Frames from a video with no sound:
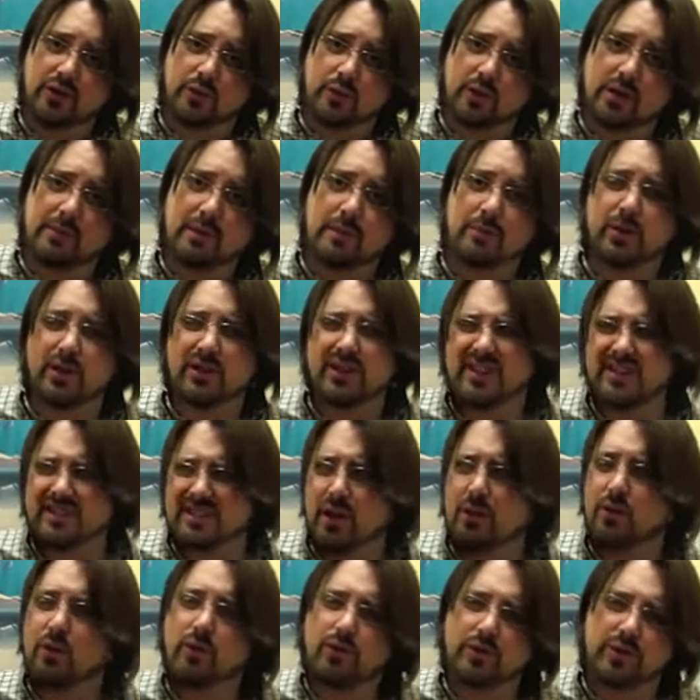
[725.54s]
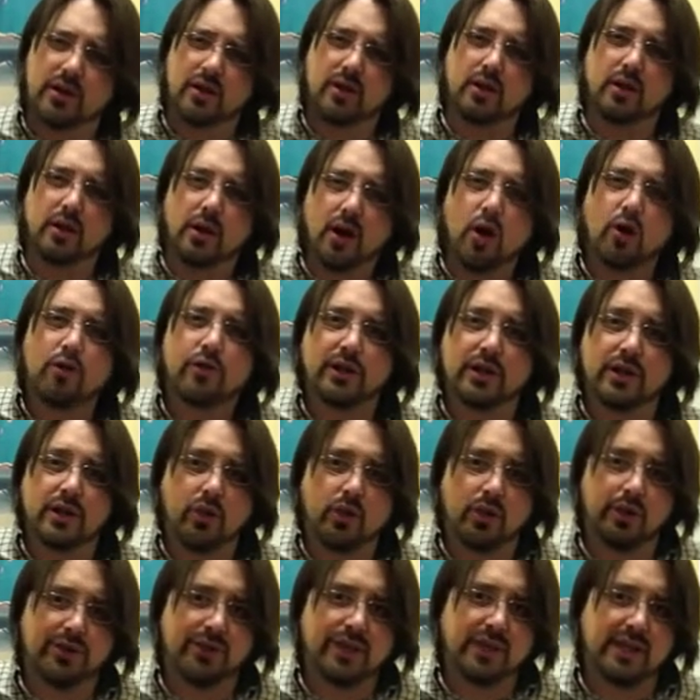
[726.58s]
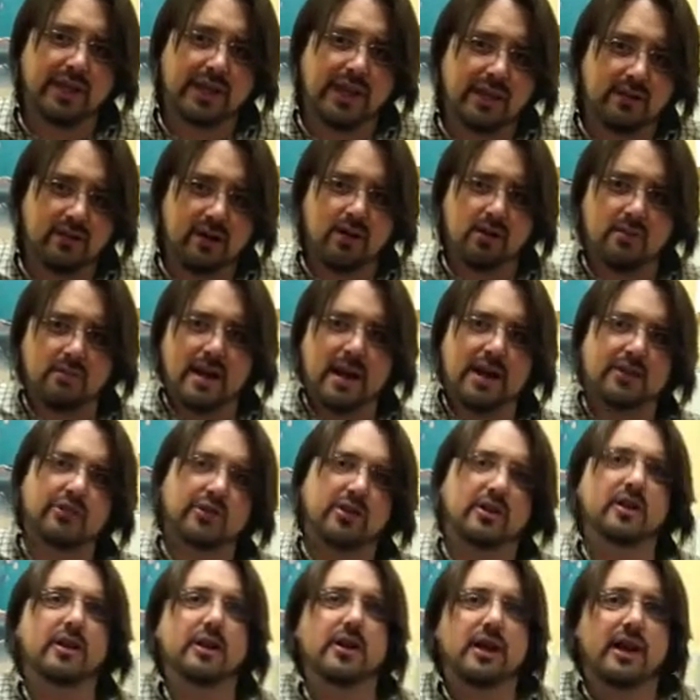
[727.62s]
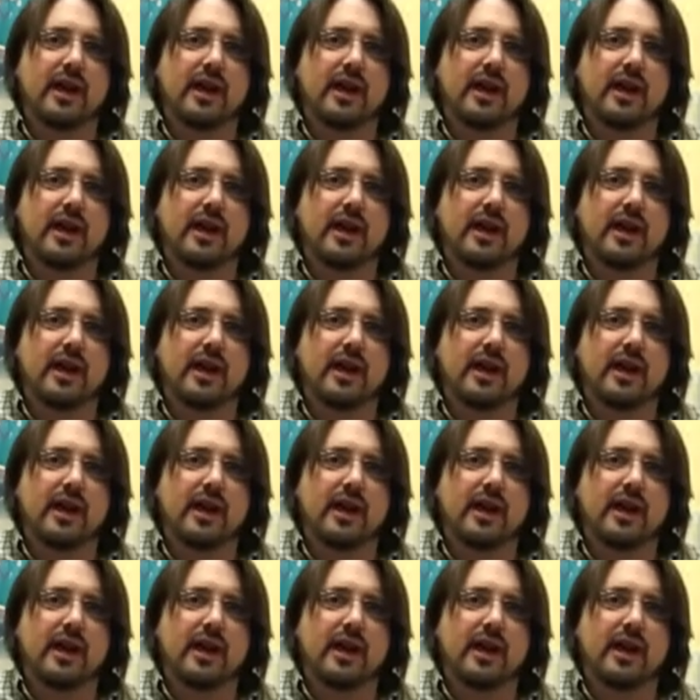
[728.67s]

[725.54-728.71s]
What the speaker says: We're going to be putting these out over the course of the year, I'd imagine.